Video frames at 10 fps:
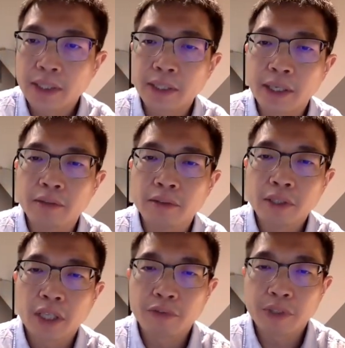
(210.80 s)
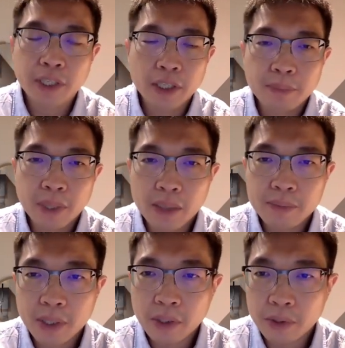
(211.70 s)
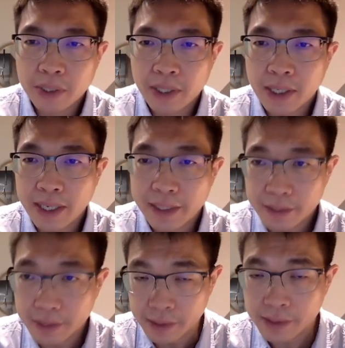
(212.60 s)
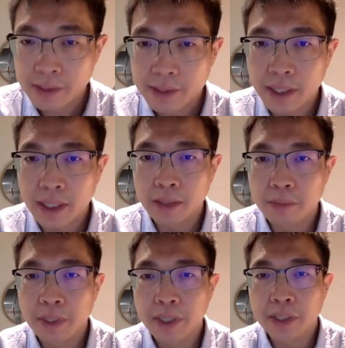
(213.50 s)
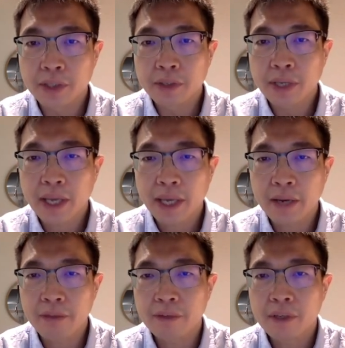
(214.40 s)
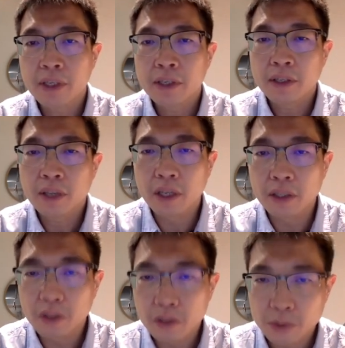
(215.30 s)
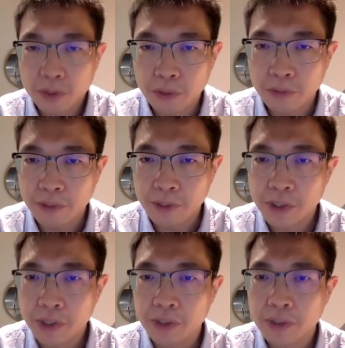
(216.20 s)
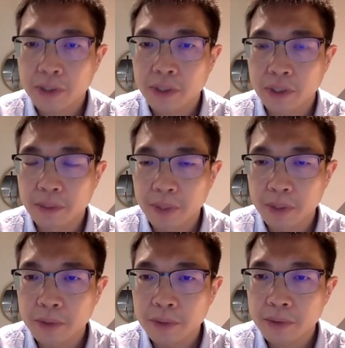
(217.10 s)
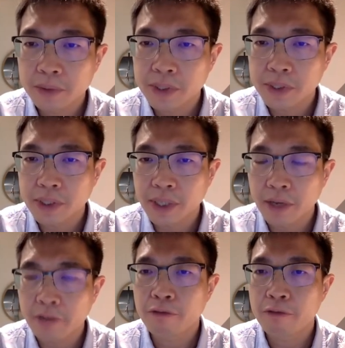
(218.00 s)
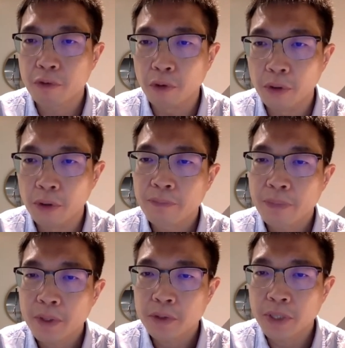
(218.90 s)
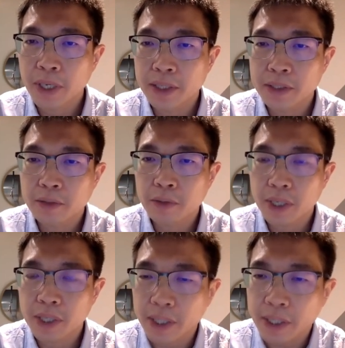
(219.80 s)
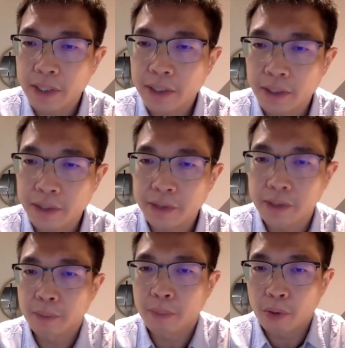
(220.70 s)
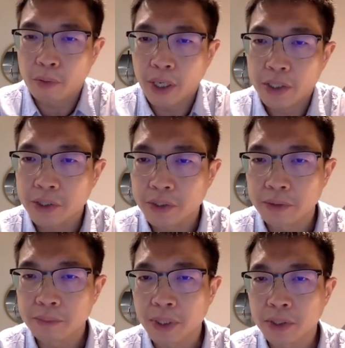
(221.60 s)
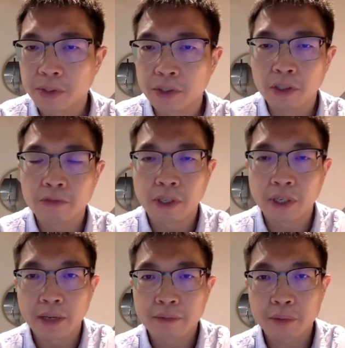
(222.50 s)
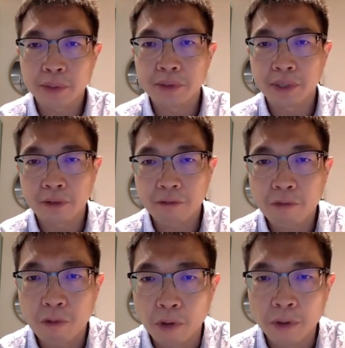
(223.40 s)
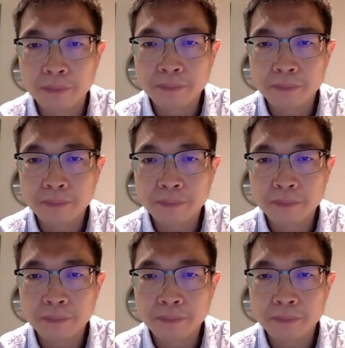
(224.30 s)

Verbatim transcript: Now, if we get a biopsy looking like this, uh, where you have a nodule feature in the middle, this is a F4. So that is quite clear. This is a progression because you go from F3 to F4.